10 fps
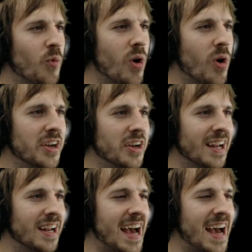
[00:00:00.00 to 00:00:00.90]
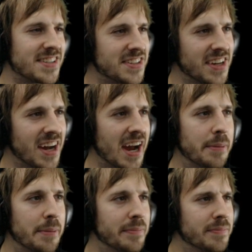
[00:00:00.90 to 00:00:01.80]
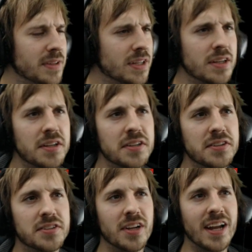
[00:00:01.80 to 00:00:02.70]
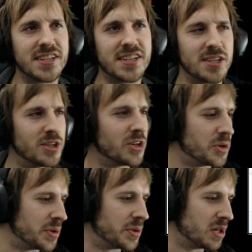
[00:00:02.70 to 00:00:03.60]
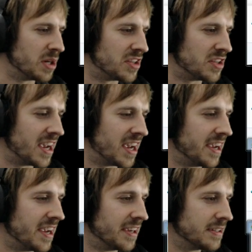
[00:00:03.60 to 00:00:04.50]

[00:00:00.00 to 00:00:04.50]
One last time. The last lottery of the day.